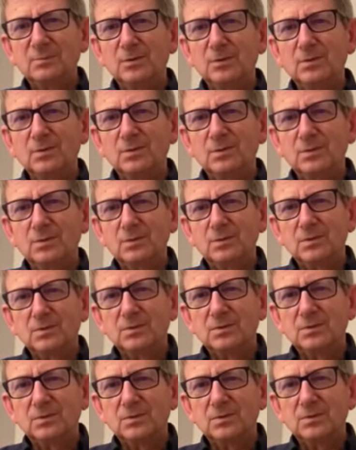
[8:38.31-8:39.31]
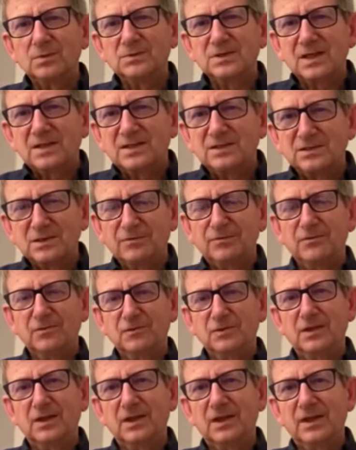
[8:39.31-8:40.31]
more slightly
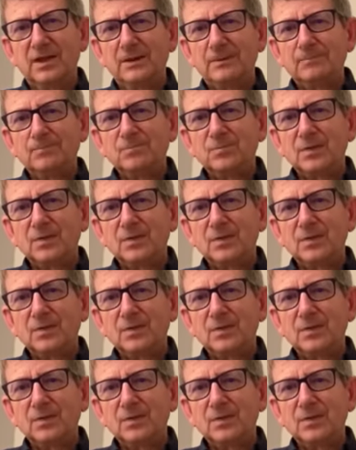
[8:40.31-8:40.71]
differently,